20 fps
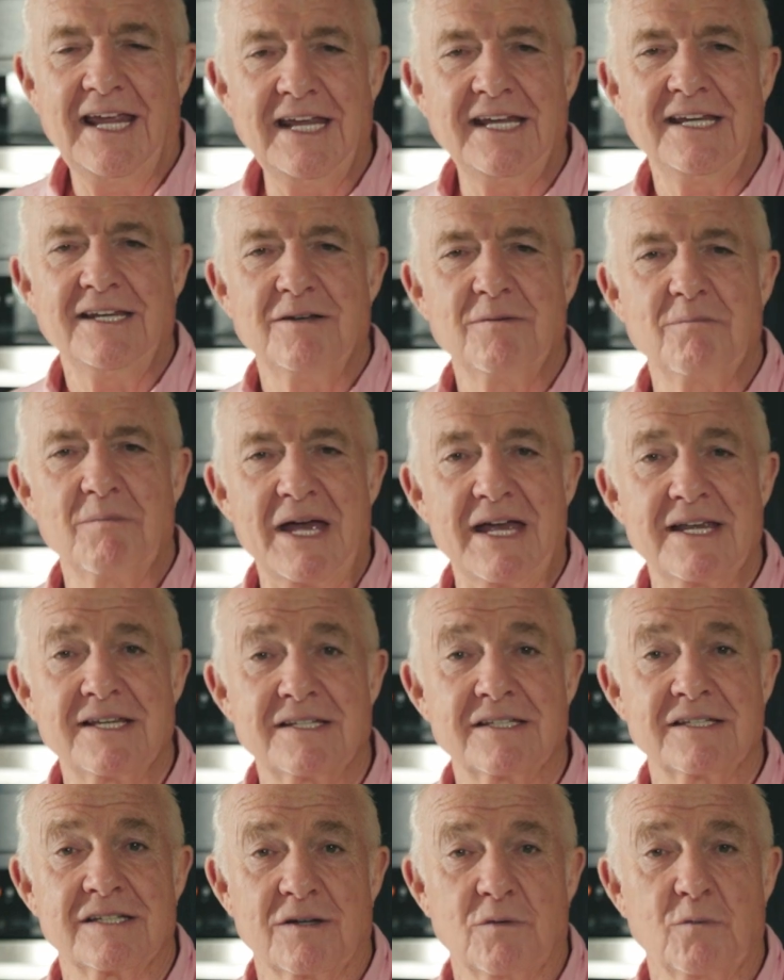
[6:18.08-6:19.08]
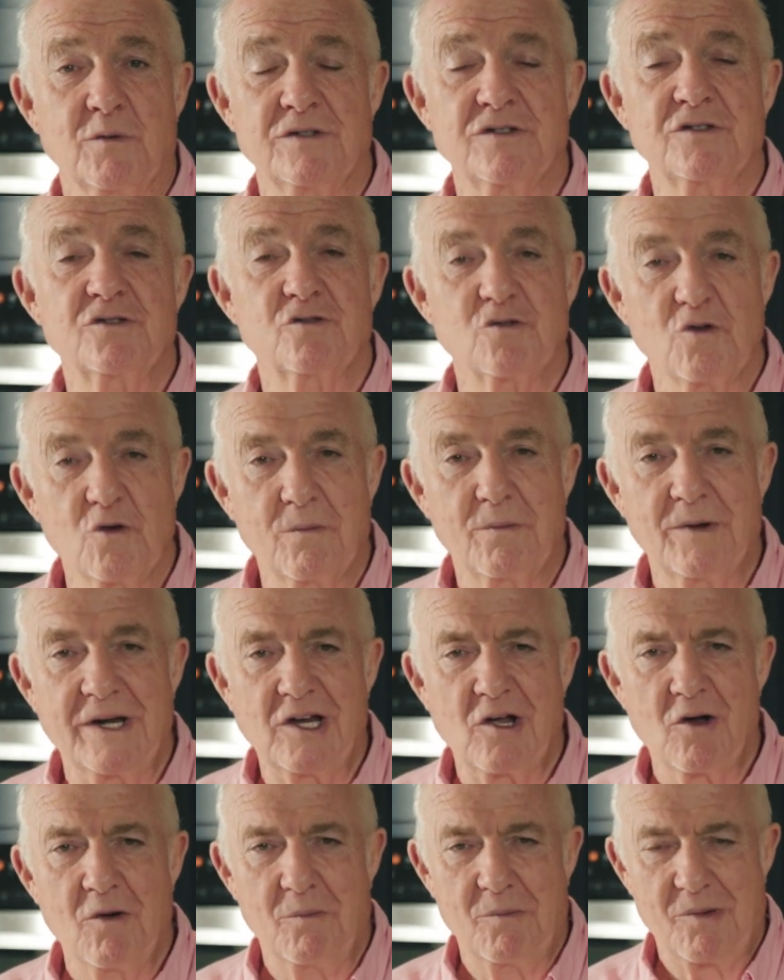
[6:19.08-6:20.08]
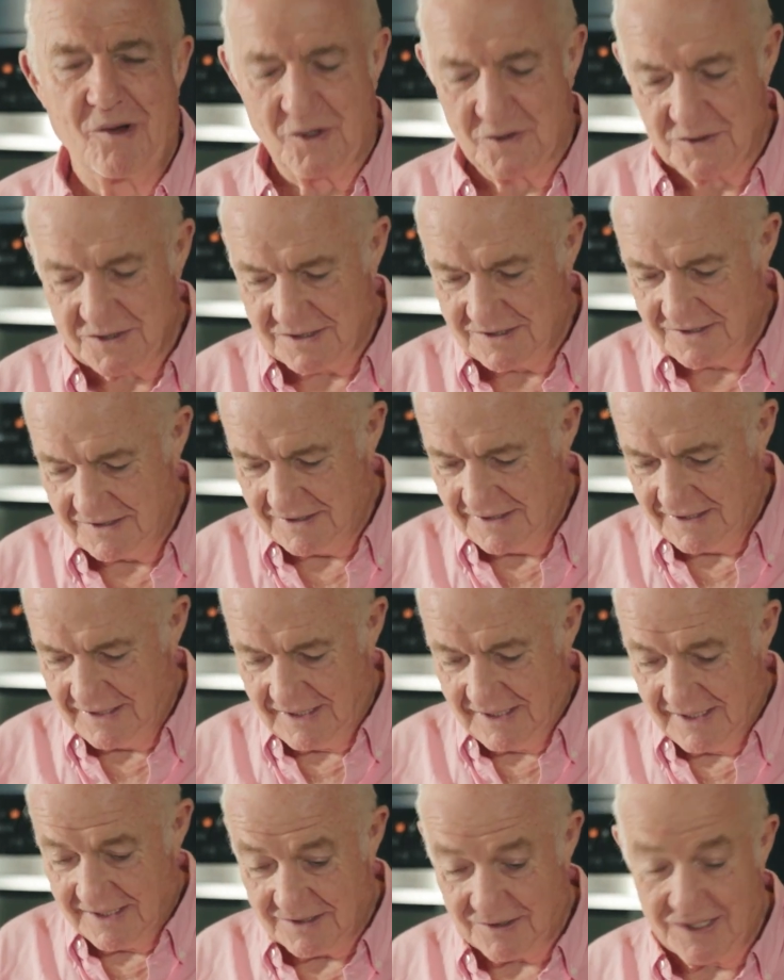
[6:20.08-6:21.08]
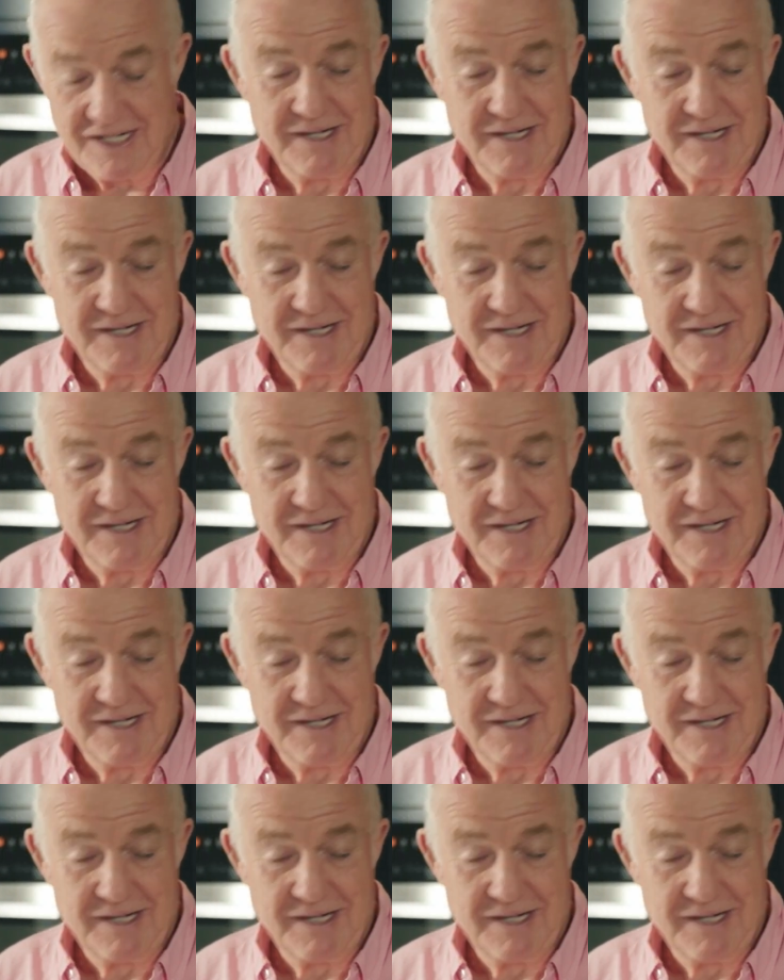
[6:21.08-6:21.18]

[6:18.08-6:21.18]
Eton mess with strawberry compote. So